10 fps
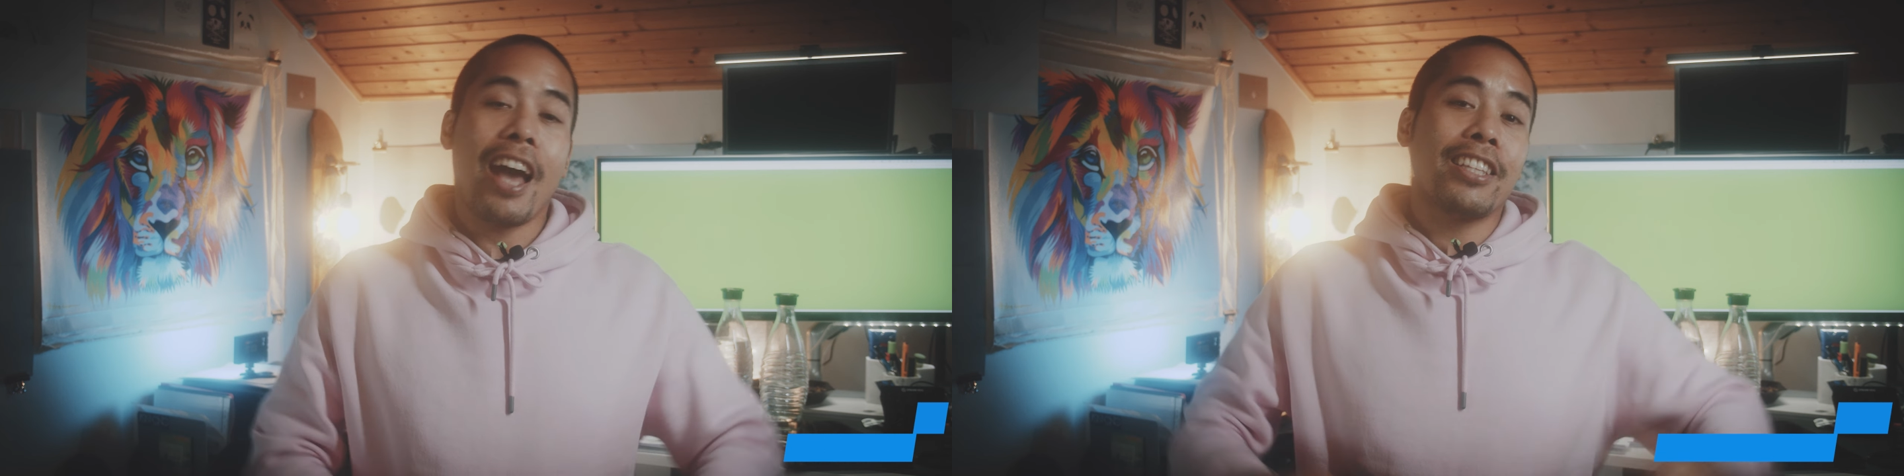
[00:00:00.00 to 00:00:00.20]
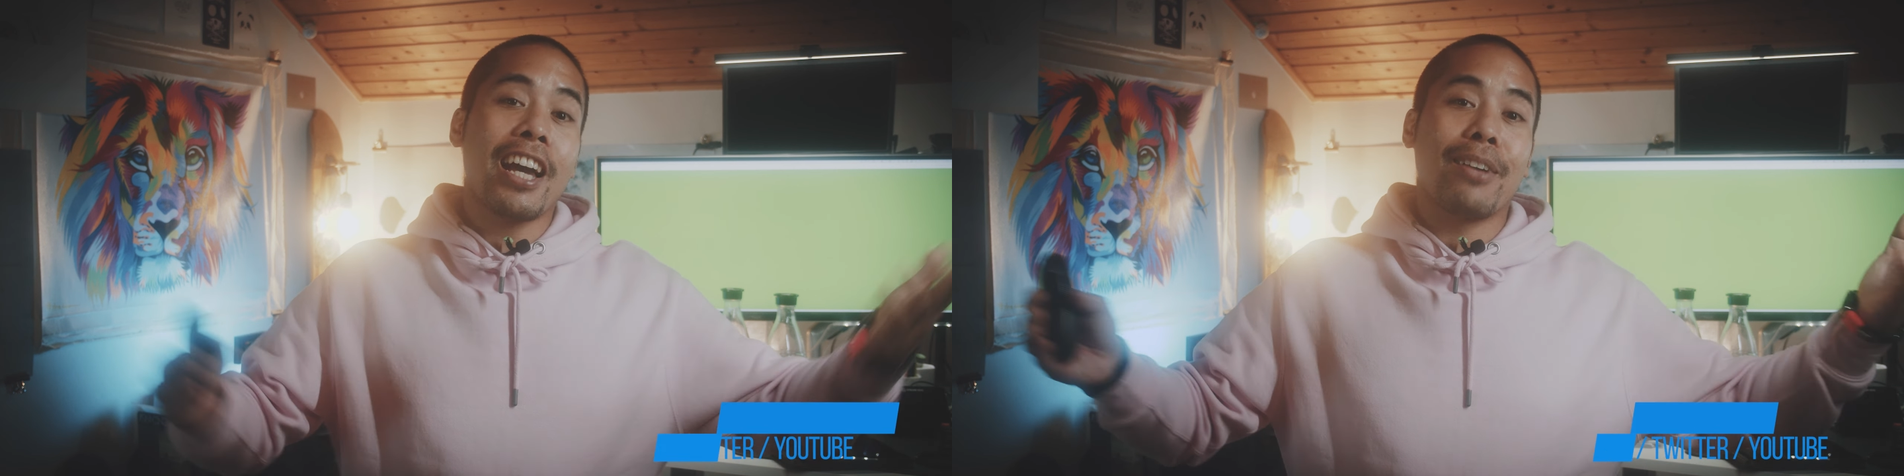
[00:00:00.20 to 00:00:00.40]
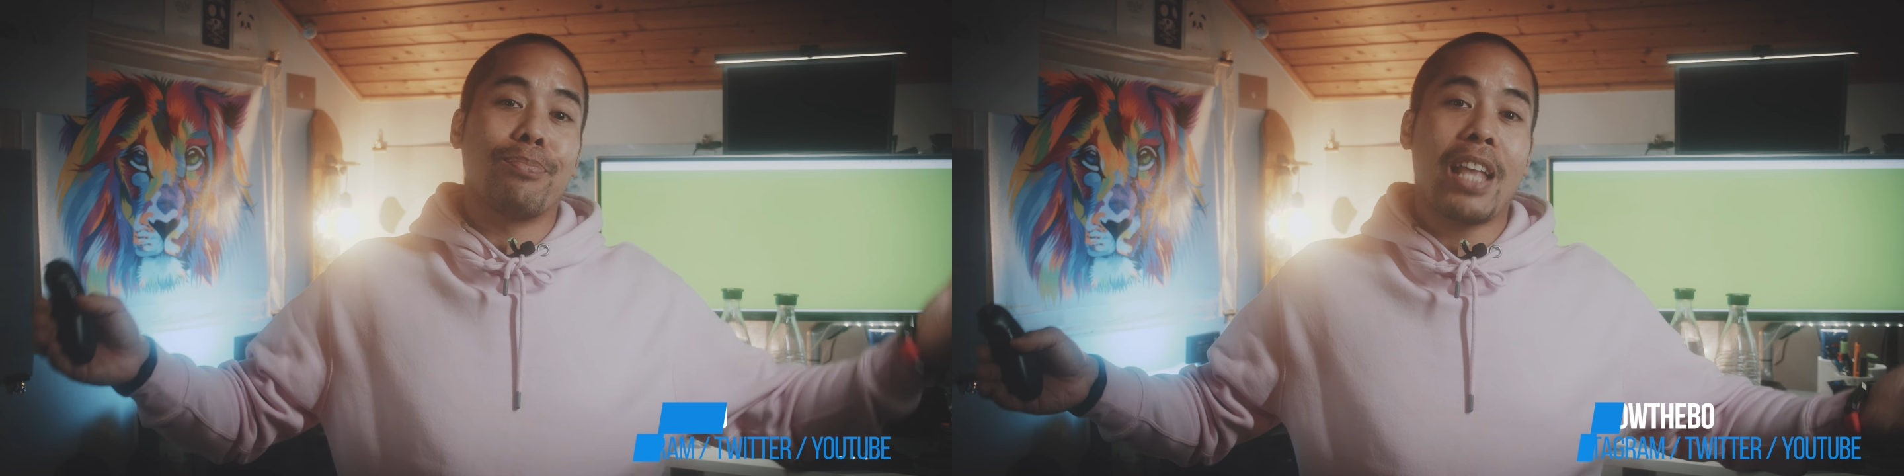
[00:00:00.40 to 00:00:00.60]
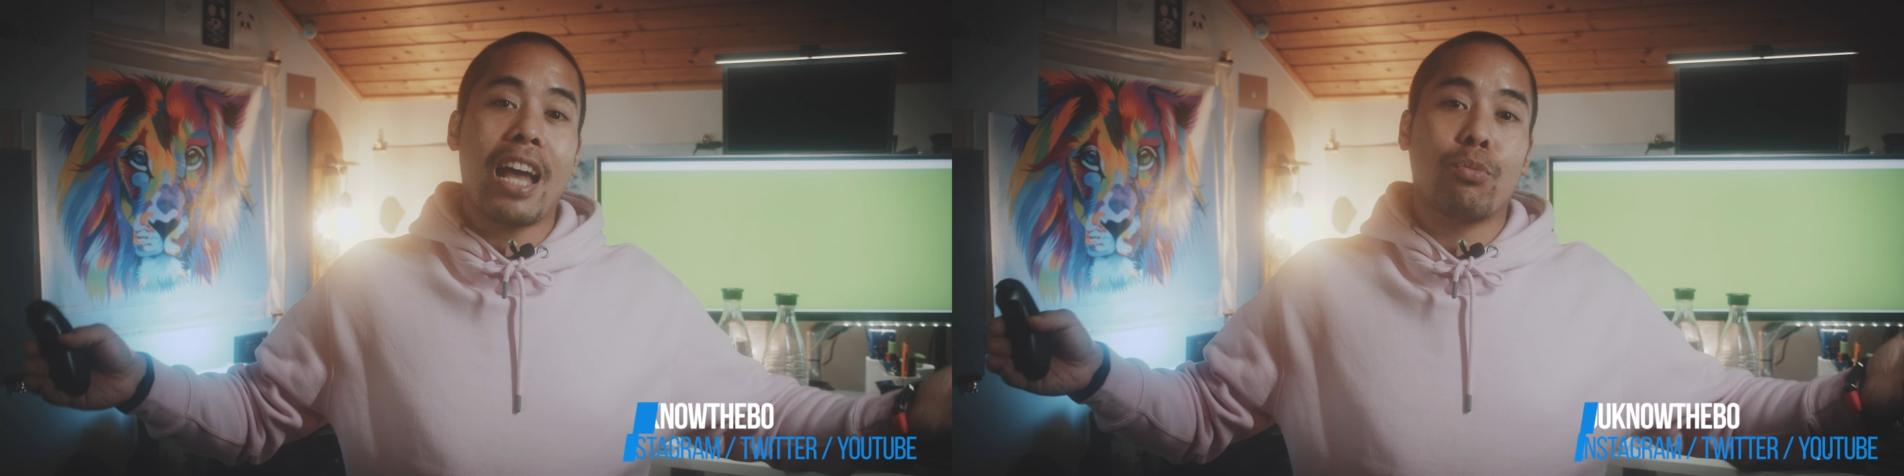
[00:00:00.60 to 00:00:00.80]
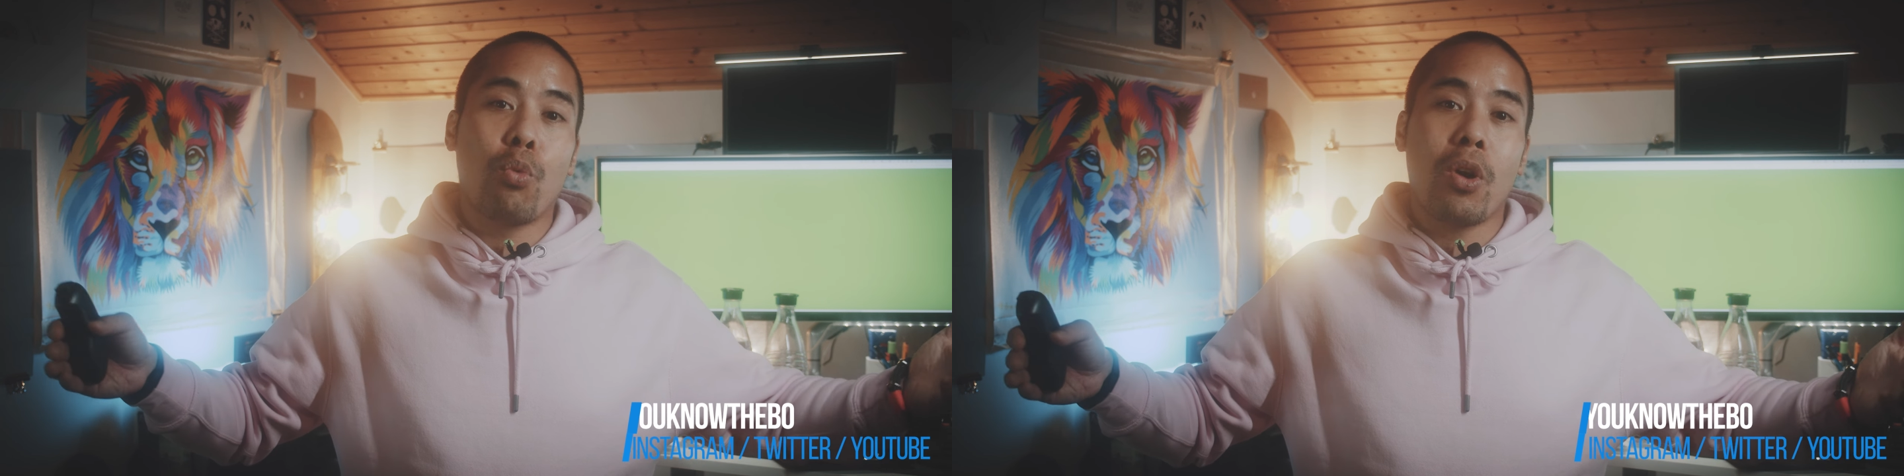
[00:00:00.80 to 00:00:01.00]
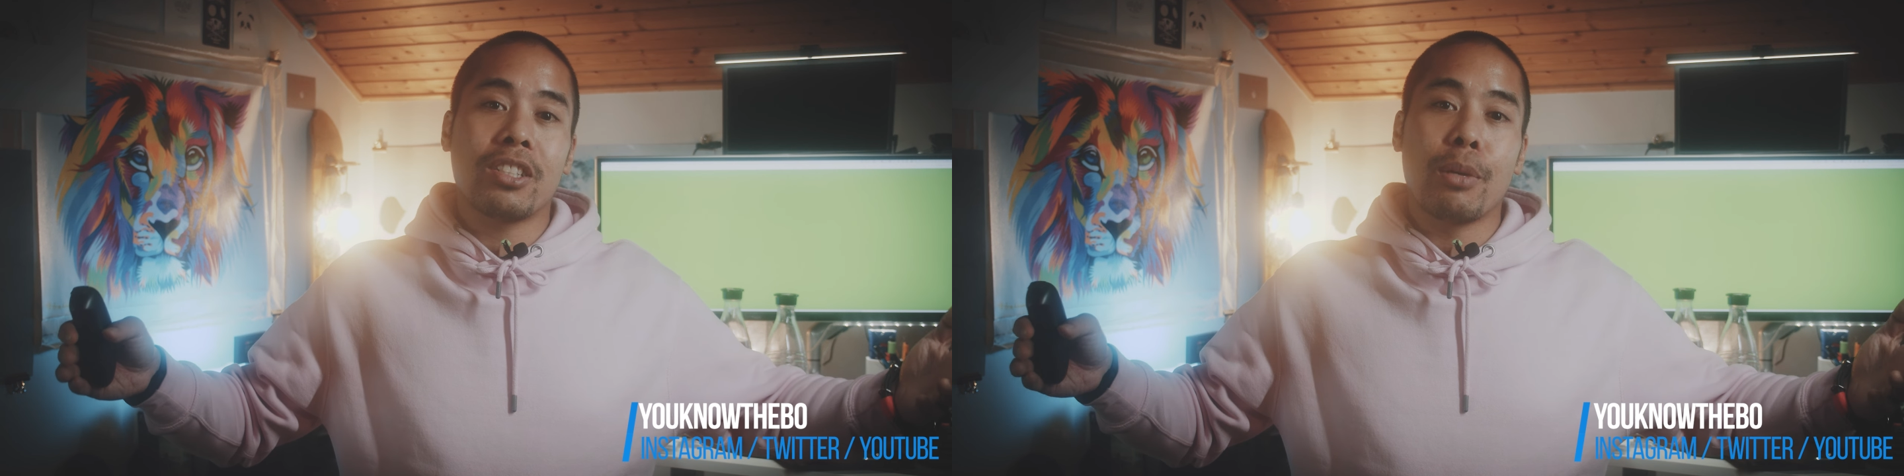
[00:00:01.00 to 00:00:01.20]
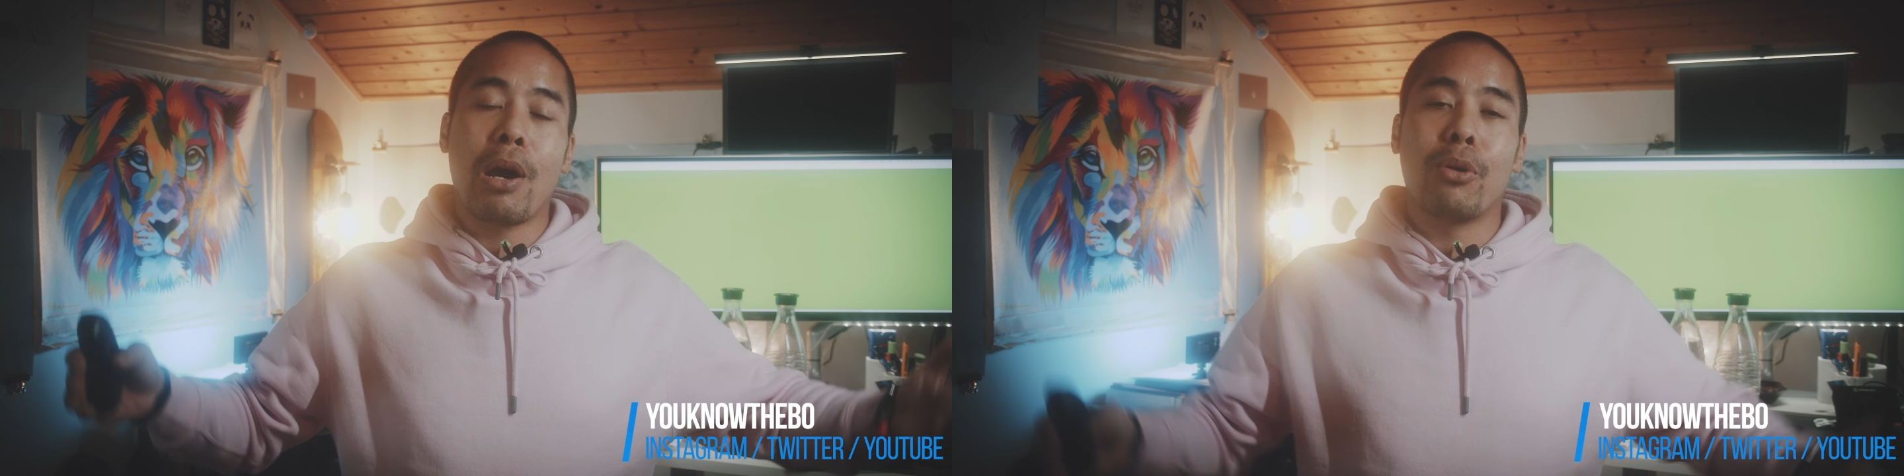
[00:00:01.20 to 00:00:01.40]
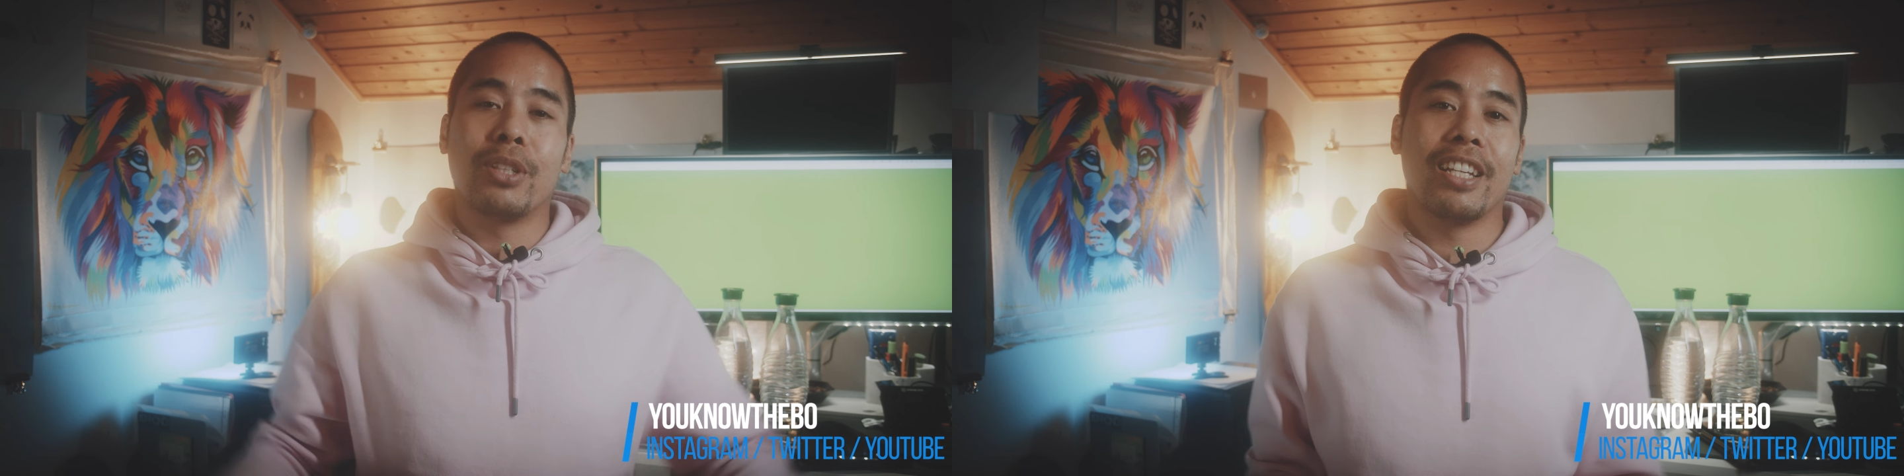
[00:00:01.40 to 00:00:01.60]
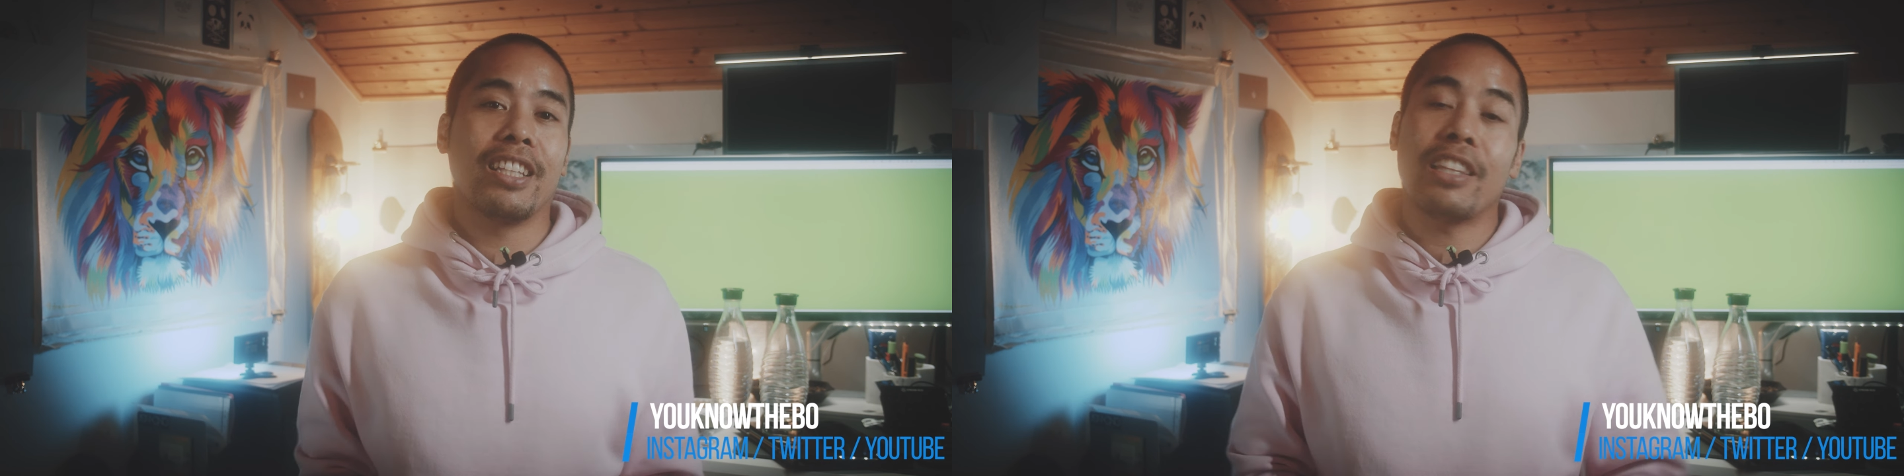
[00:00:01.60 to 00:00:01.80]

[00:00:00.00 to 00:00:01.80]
And that was about it.